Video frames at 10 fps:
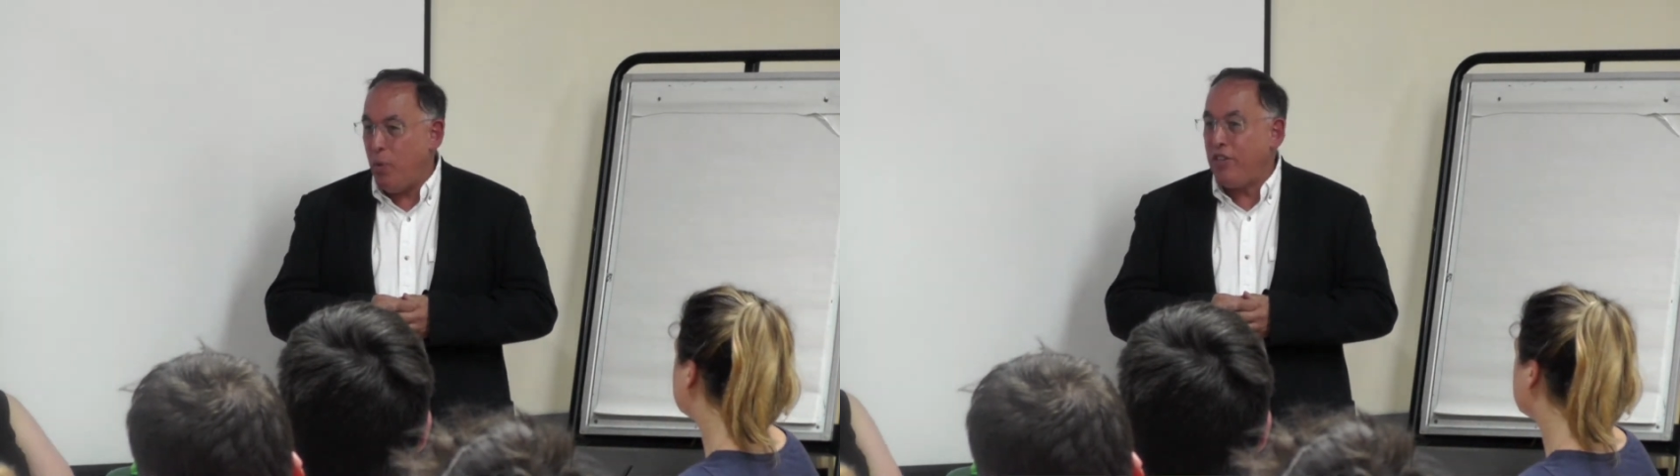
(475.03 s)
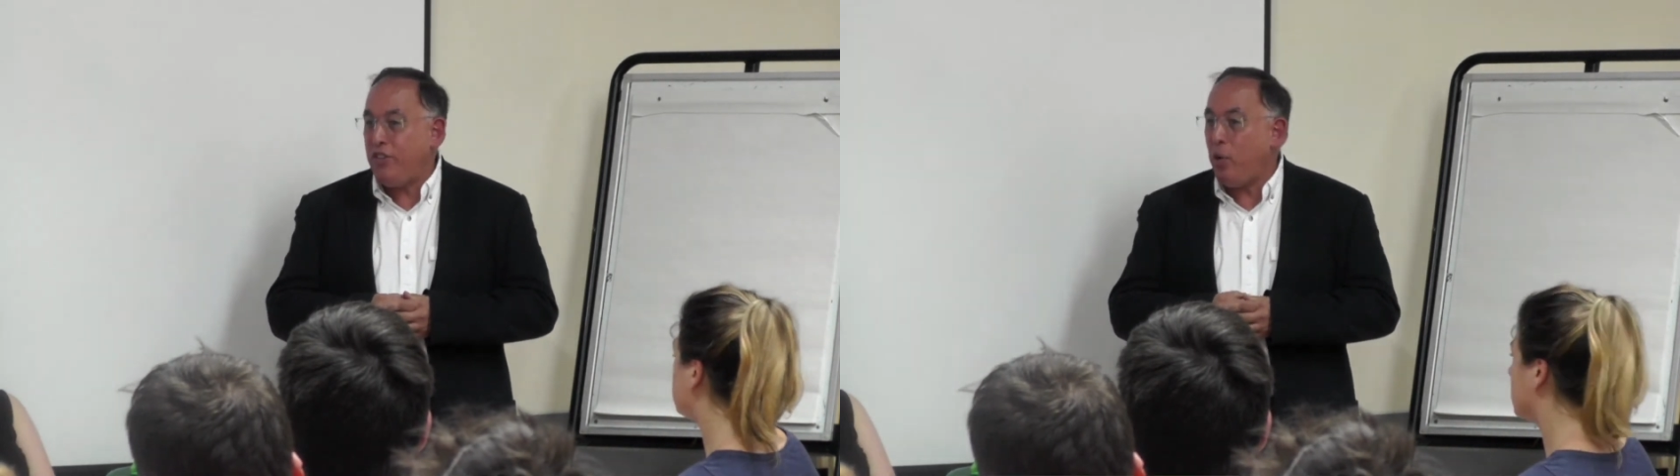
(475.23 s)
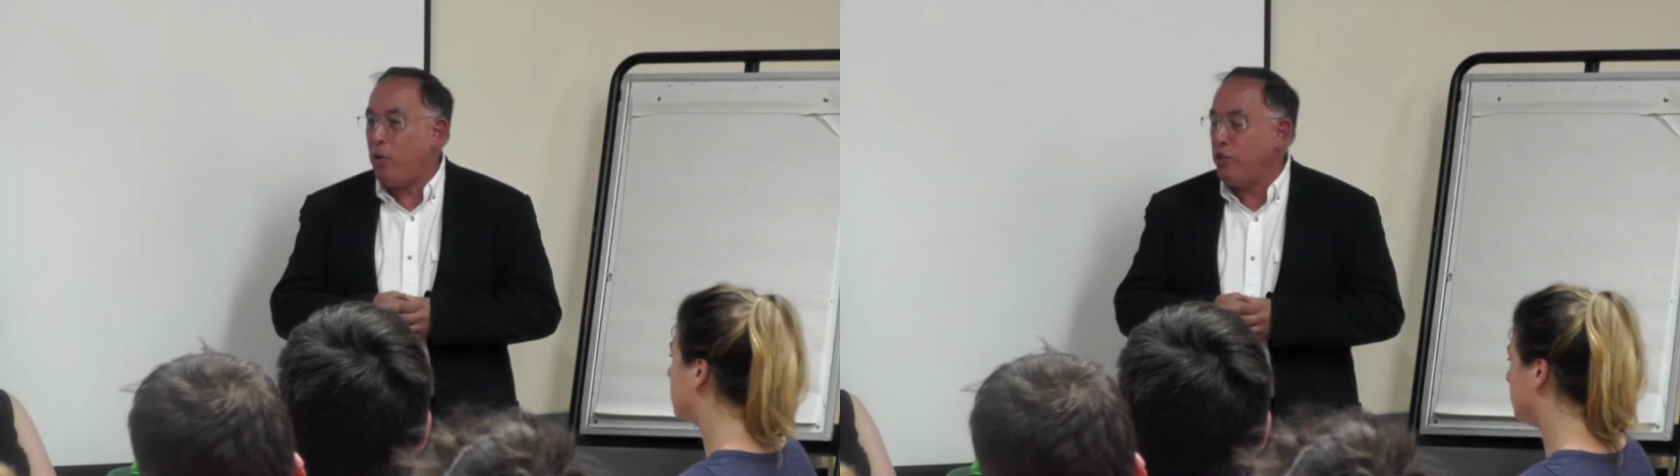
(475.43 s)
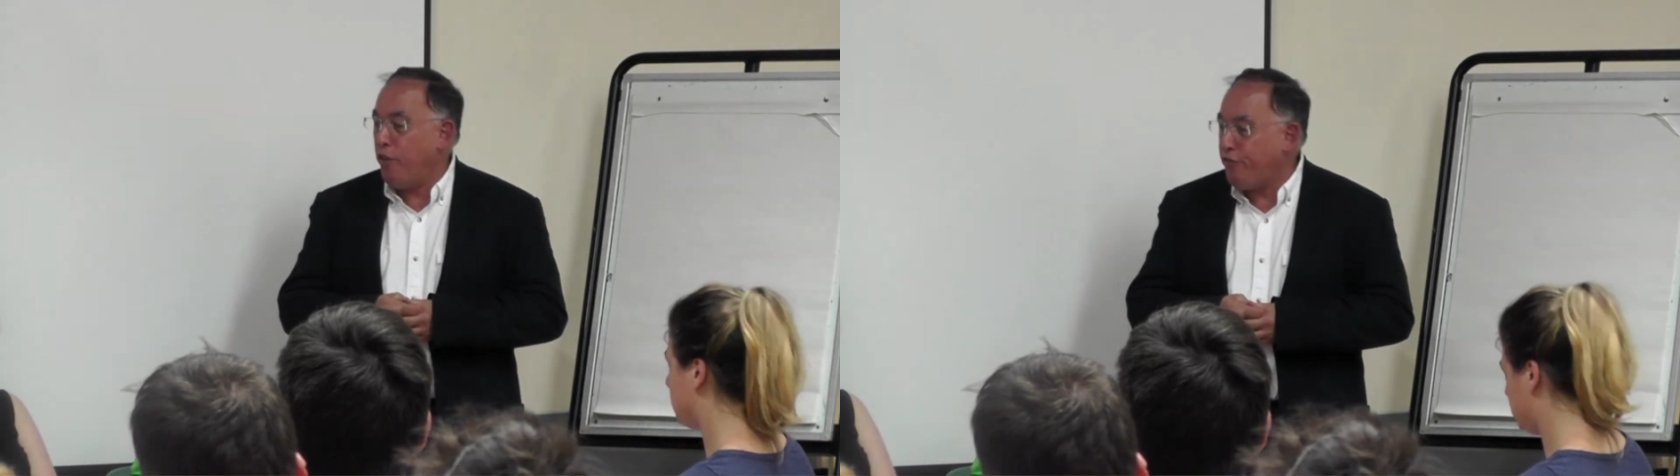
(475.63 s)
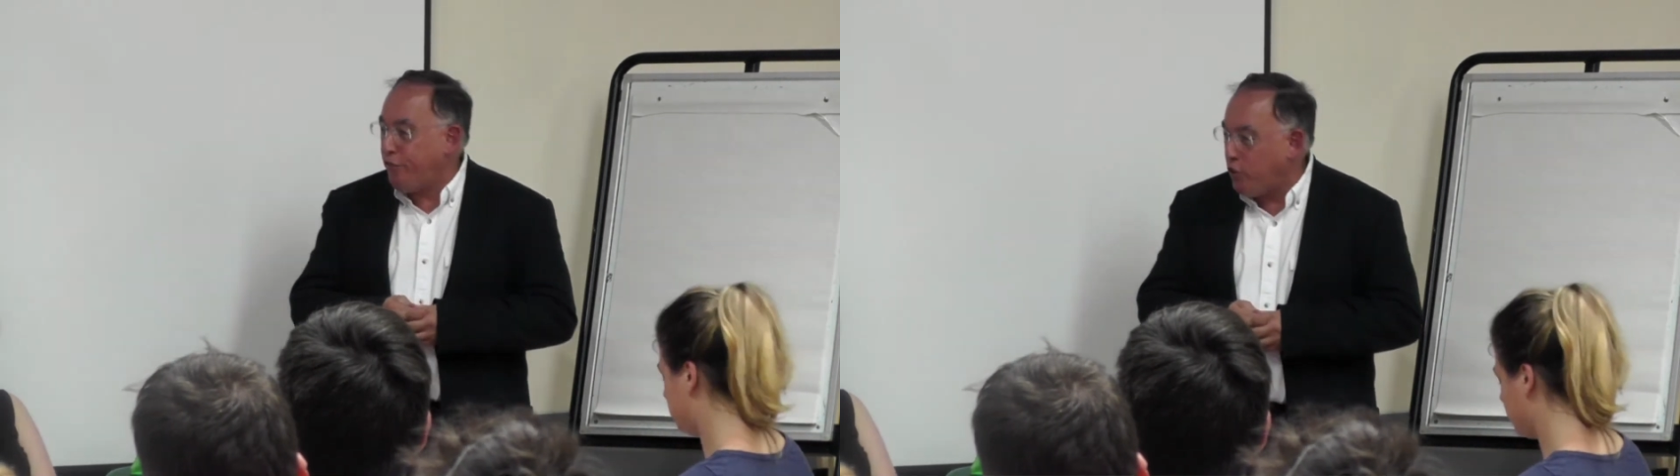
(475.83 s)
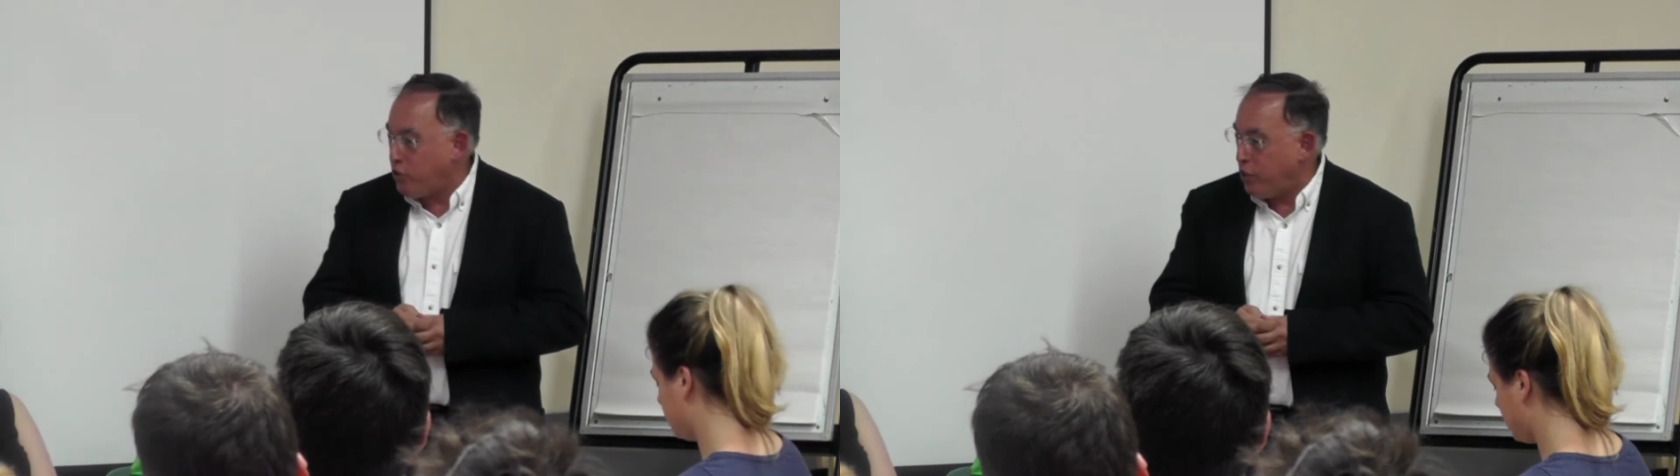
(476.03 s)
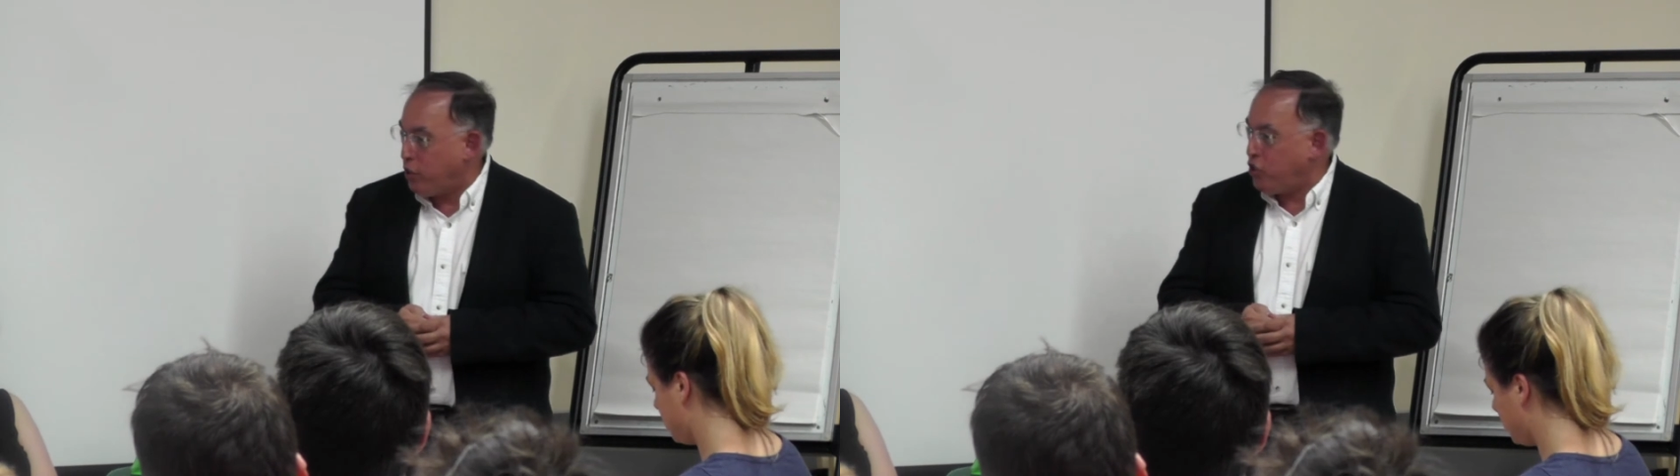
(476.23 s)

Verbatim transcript: Red Terror is in the first year.